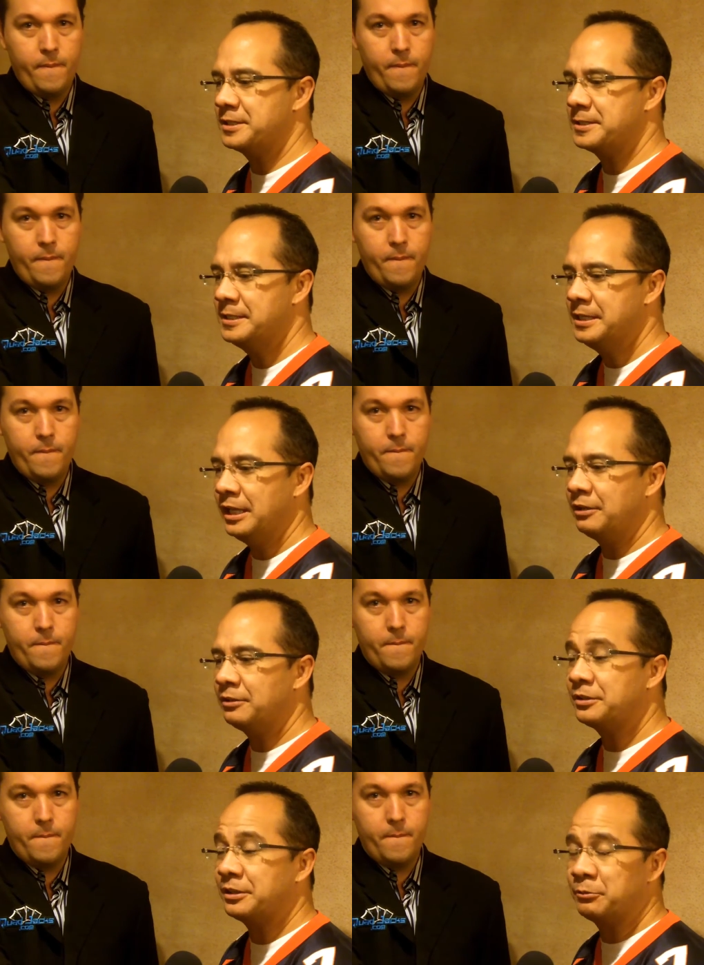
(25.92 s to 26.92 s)
Speaker 1: uh, it
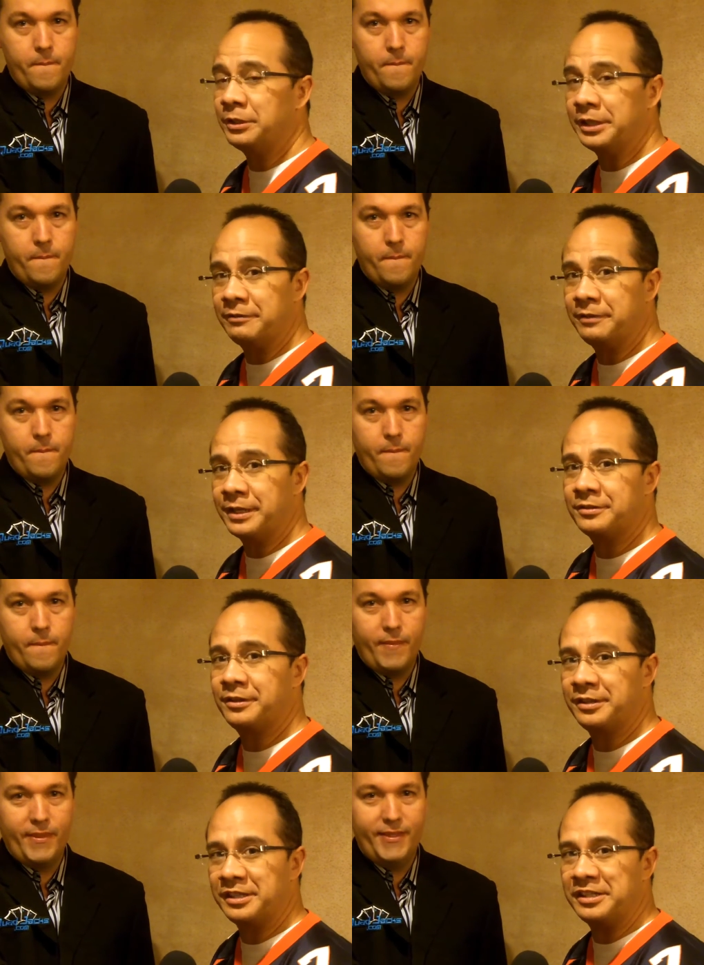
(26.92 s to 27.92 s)
uh, really affects
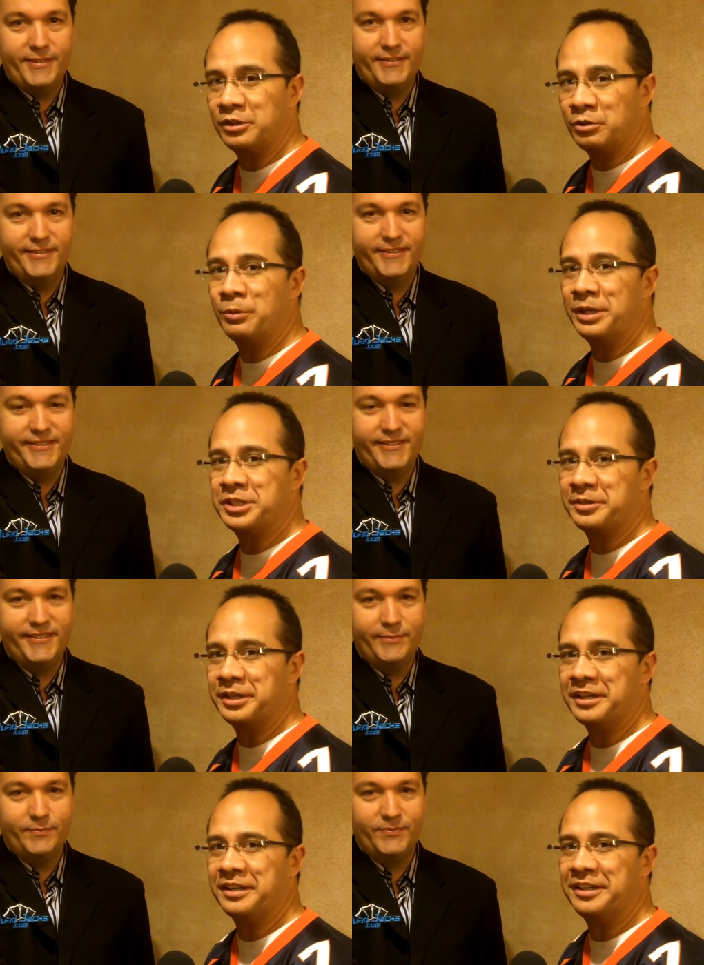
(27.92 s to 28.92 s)
all the uh,
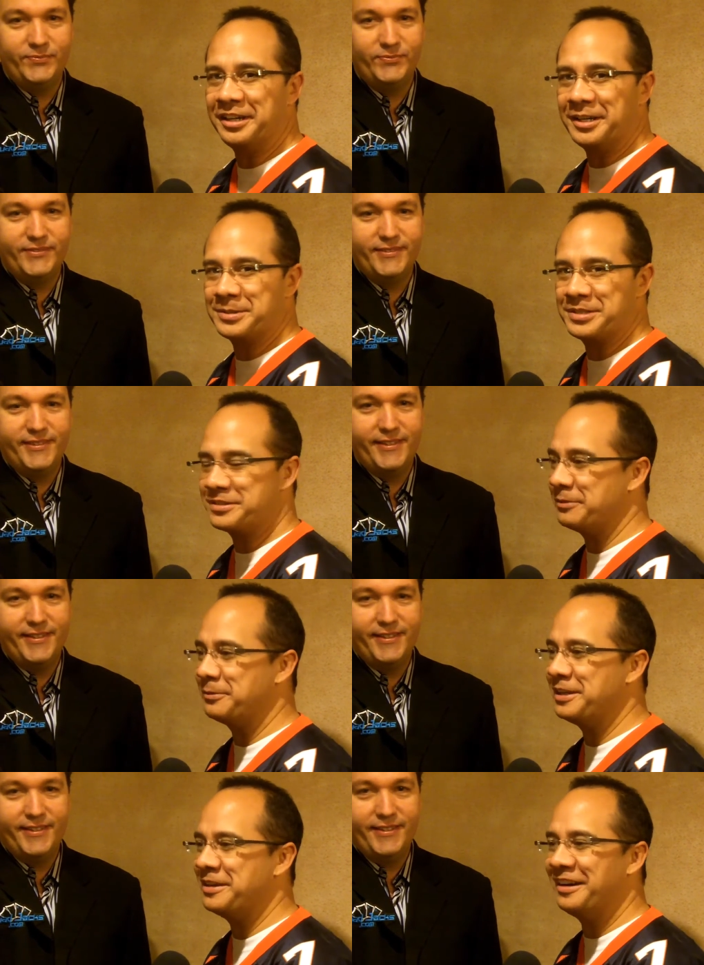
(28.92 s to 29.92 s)
wagering options that we